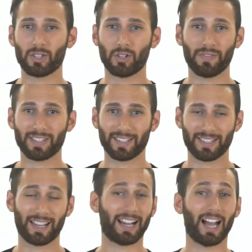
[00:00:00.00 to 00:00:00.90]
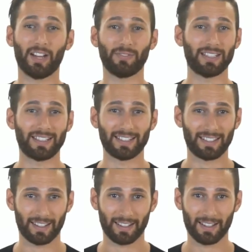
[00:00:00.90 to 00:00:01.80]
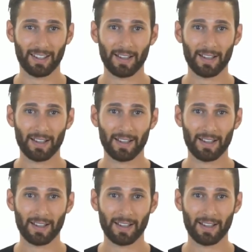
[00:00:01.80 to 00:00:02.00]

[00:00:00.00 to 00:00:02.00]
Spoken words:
services like IFTTT.